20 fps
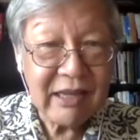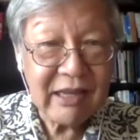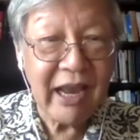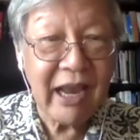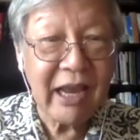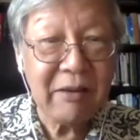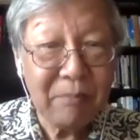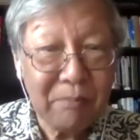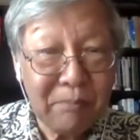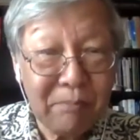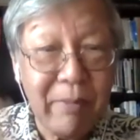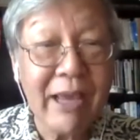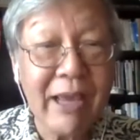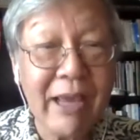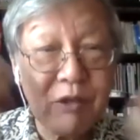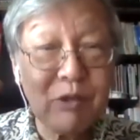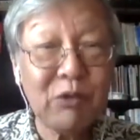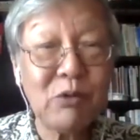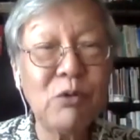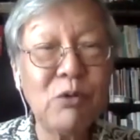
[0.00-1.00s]
and
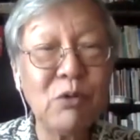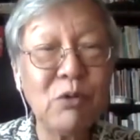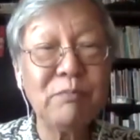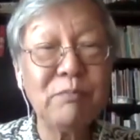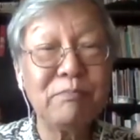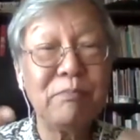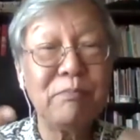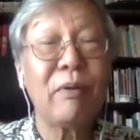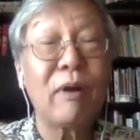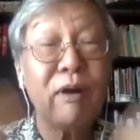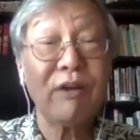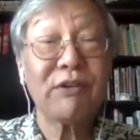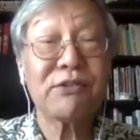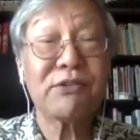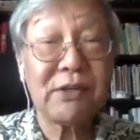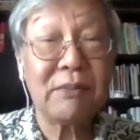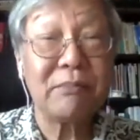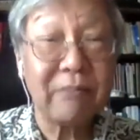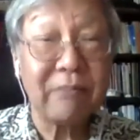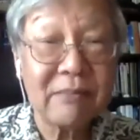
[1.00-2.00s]
make you
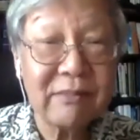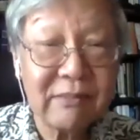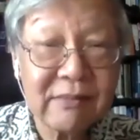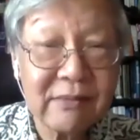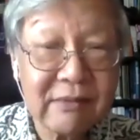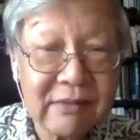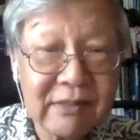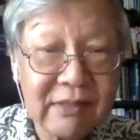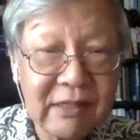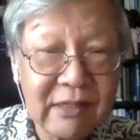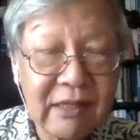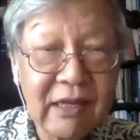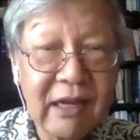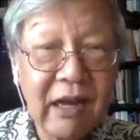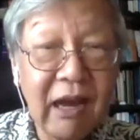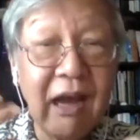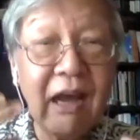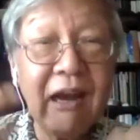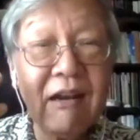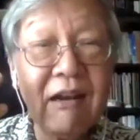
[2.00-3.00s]
blossom.
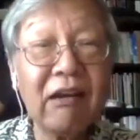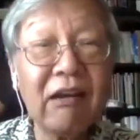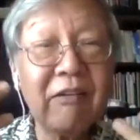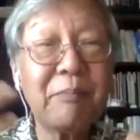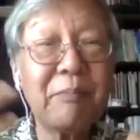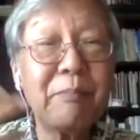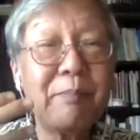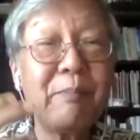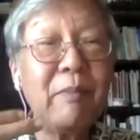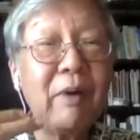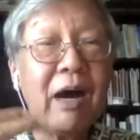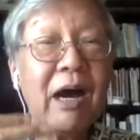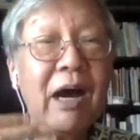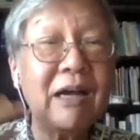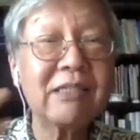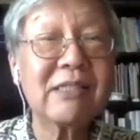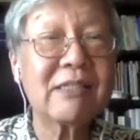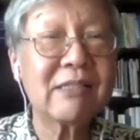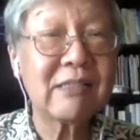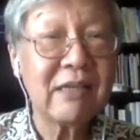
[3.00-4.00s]
A lot of
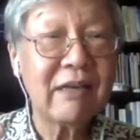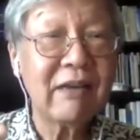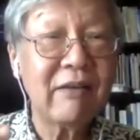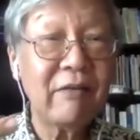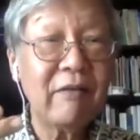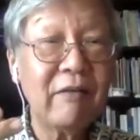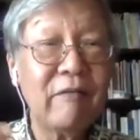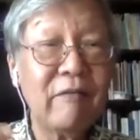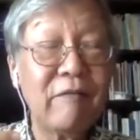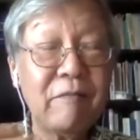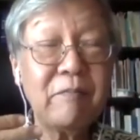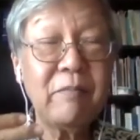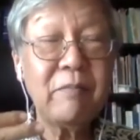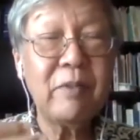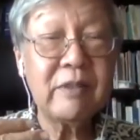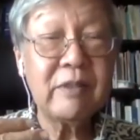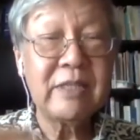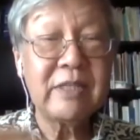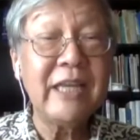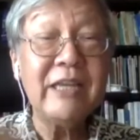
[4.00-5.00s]
us
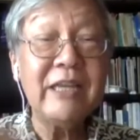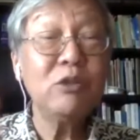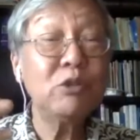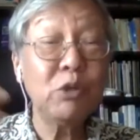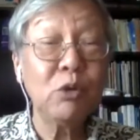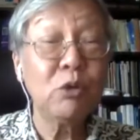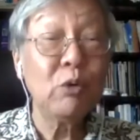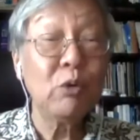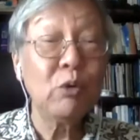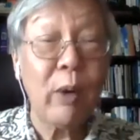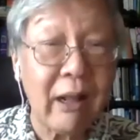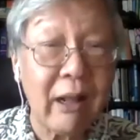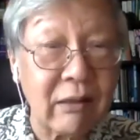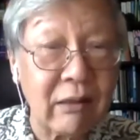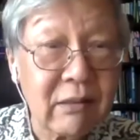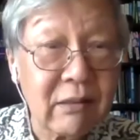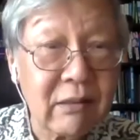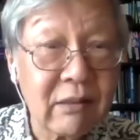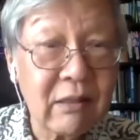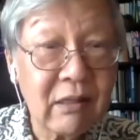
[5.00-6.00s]
didn't do
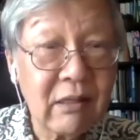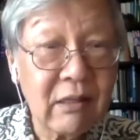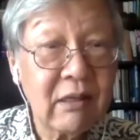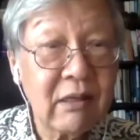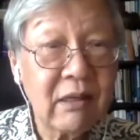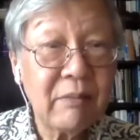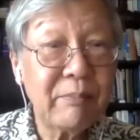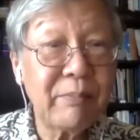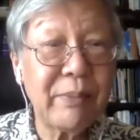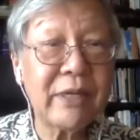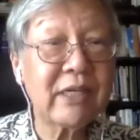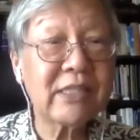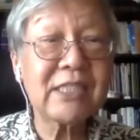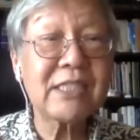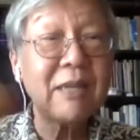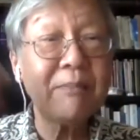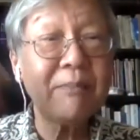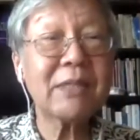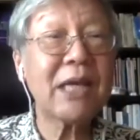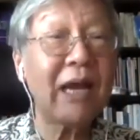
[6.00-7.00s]
well because
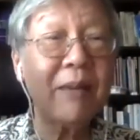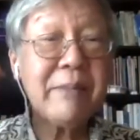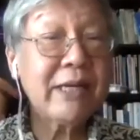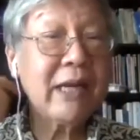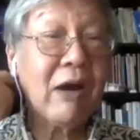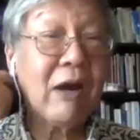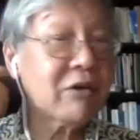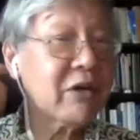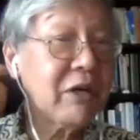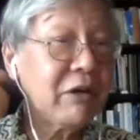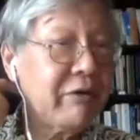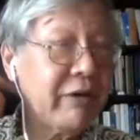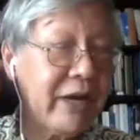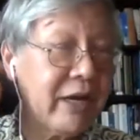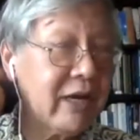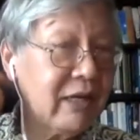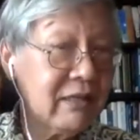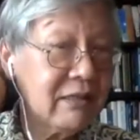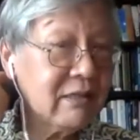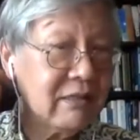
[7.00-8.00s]
sometime in our
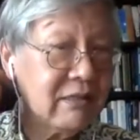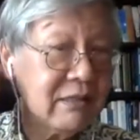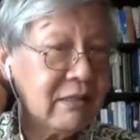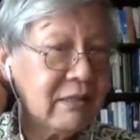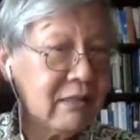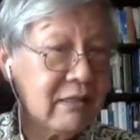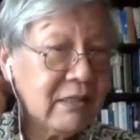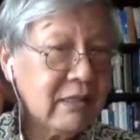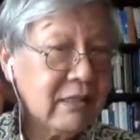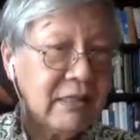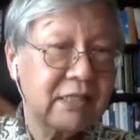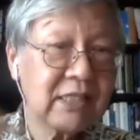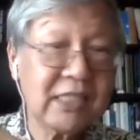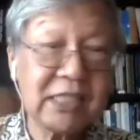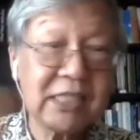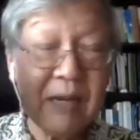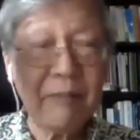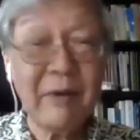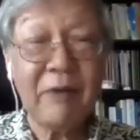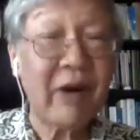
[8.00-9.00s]
career,
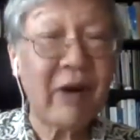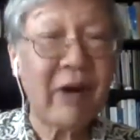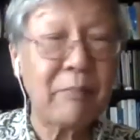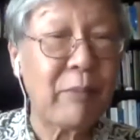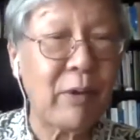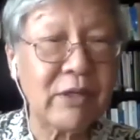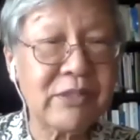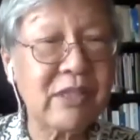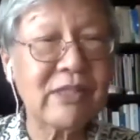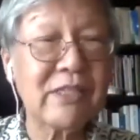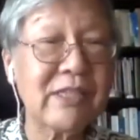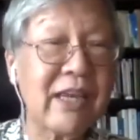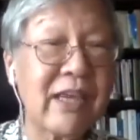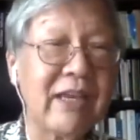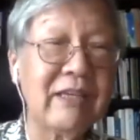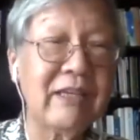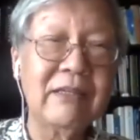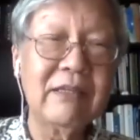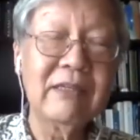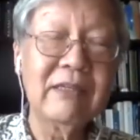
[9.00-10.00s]
some of our bosses saying,